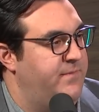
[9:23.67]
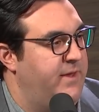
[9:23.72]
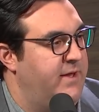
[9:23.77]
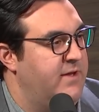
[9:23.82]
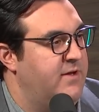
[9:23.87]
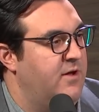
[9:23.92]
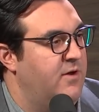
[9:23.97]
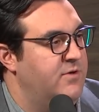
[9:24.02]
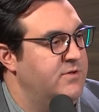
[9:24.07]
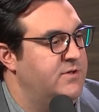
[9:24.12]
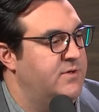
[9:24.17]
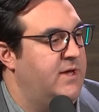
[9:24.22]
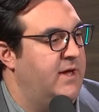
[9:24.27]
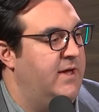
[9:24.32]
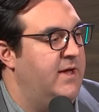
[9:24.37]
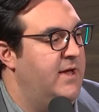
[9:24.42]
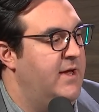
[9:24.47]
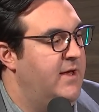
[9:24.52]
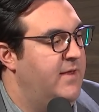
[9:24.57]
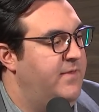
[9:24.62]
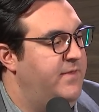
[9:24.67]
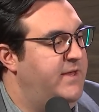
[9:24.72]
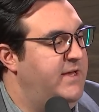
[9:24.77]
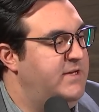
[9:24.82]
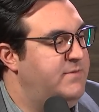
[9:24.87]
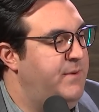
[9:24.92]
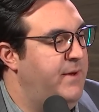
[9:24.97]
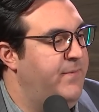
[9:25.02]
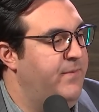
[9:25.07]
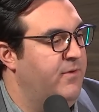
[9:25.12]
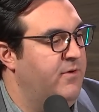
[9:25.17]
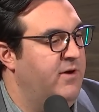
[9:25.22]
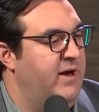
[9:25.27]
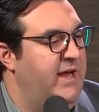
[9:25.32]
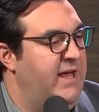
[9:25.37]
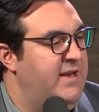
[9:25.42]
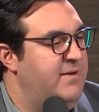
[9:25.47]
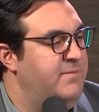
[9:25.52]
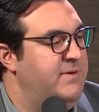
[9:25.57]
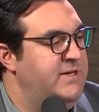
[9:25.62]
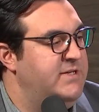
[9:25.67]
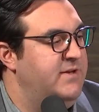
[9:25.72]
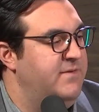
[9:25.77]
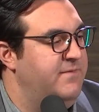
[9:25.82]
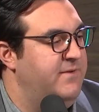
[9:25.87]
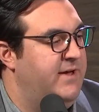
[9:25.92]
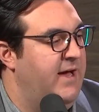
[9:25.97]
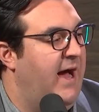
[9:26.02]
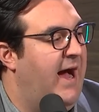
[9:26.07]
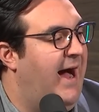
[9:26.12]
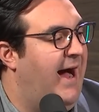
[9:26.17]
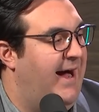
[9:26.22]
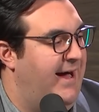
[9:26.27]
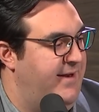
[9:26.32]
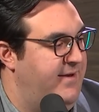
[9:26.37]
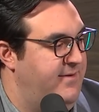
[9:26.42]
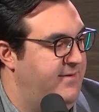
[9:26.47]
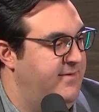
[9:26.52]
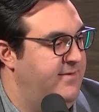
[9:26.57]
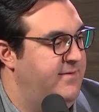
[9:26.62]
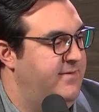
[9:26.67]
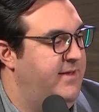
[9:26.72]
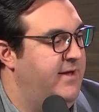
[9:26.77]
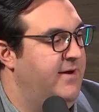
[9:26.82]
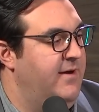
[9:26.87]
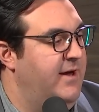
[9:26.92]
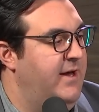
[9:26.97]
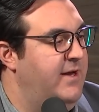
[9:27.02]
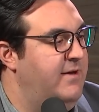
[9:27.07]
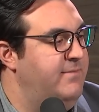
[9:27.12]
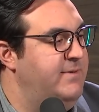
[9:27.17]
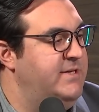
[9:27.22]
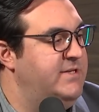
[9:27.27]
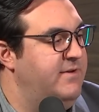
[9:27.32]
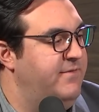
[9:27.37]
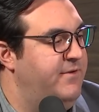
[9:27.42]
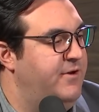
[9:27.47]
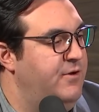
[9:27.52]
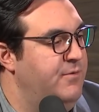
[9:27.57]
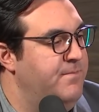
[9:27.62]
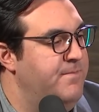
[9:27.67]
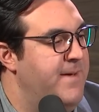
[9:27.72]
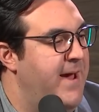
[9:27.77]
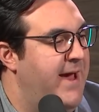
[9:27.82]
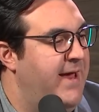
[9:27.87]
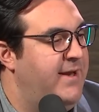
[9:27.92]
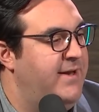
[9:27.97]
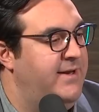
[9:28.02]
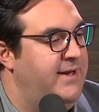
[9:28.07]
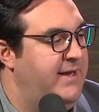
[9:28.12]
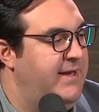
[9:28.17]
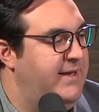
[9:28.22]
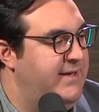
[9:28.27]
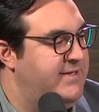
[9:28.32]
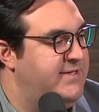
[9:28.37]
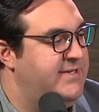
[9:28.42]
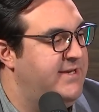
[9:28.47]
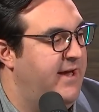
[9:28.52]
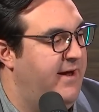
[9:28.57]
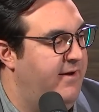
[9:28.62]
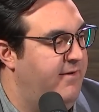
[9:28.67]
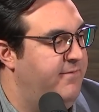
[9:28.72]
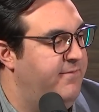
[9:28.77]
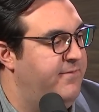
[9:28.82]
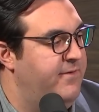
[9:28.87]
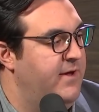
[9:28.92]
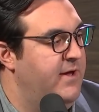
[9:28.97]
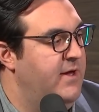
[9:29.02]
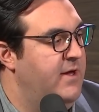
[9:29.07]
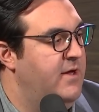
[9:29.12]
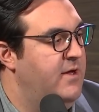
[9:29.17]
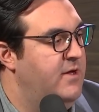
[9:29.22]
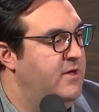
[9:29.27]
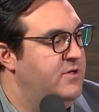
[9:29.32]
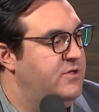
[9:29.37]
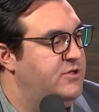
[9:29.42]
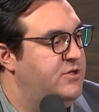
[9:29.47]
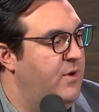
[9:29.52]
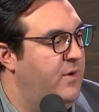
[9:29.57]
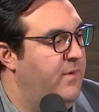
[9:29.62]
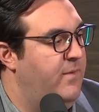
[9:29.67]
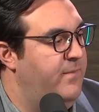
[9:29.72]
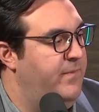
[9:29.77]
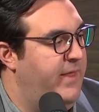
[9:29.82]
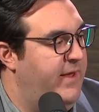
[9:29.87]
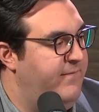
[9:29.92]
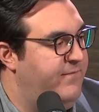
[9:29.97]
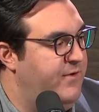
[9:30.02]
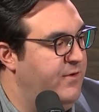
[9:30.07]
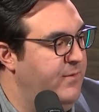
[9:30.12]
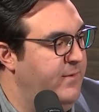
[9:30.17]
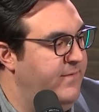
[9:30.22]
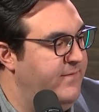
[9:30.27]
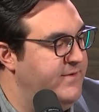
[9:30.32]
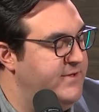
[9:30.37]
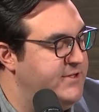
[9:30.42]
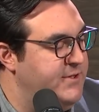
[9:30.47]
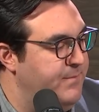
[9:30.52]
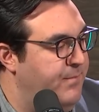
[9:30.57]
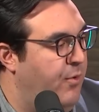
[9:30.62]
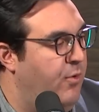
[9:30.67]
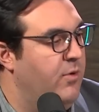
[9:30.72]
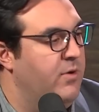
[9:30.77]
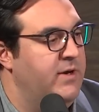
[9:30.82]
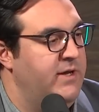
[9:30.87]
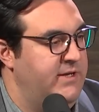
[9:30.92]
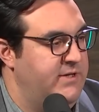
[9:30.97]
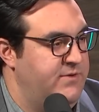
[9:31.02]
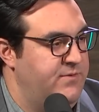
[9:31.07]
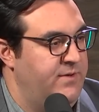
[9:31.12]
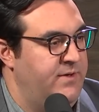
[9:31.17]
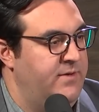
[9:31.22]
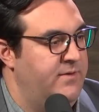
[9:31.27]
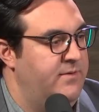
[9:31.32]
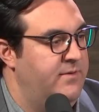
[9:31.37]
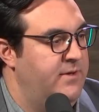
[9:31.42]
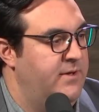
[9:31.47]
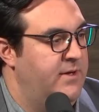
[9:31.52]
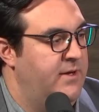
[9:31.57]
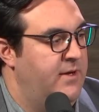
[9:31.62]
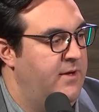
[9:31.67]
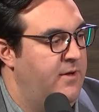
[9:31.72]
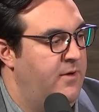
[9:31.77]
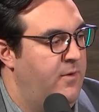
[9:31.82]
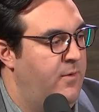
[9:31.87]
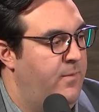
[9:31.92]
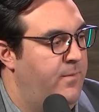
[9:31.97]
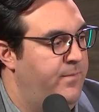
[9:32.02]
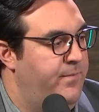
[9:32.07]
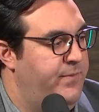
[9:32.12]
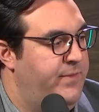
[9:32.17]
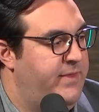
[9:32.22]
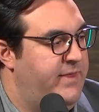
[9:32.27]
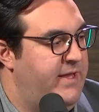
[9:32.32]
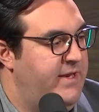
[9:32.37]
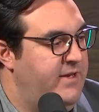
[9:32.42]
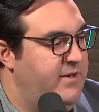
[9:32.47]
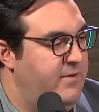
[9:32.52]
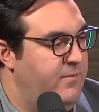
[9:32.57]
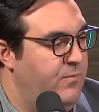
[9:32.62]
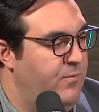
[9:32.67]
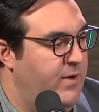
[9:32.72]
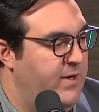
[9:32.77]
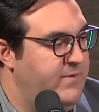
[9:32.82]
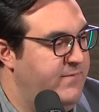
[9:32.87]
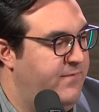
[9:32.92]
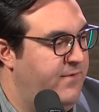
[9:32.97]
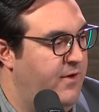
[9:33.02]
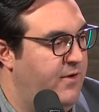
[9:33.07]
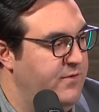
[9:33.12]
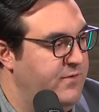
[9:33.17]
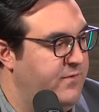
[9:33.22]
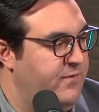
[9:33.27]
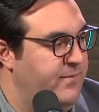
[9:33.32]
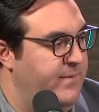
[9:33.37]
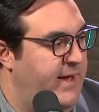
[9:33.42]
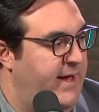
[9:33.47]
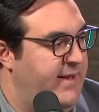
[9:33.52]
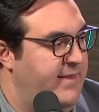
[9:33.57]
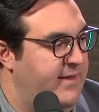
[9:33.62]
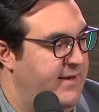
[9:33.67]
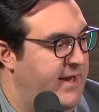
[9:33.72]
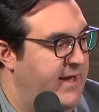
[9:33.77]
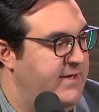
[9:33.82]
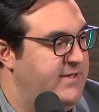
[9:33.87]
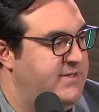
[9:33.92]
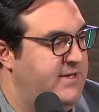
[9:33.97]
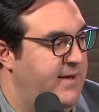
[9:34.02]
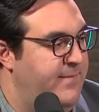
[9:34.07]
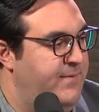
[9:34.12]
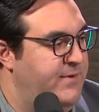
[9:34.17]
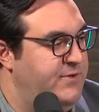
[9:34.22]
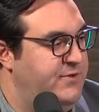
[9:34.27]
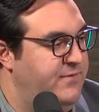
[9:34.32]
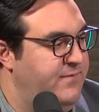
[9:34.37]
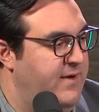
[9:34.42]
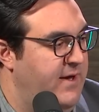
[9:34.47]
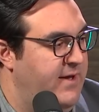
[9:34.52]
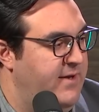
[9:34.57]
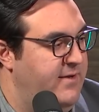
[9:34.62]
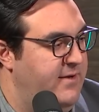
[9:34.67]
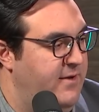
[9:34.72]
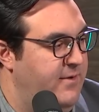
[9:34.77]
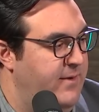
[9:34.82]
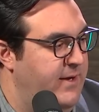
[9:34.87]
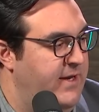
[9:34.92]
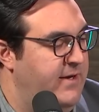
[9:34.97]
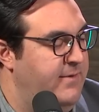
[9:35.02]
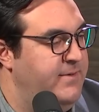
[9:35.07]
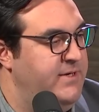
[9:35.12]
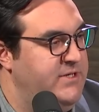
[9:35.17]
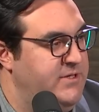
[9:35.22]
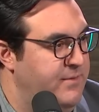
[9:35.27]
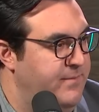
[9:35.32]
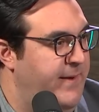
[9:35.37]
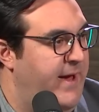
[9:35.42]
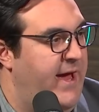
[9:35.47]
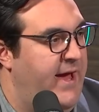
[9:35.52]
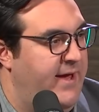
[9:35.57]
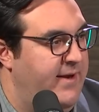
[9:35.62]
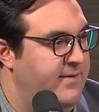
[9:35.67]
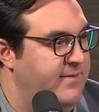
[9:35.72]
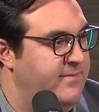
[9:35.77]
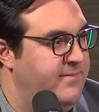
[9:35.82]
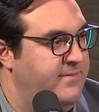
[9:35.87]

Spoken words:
It goes, okay, these people are enemies of God. They are enemies of humanity itself. So if you even support Israel, then what flows from that? The next step is you've got, you know, enemies are bad.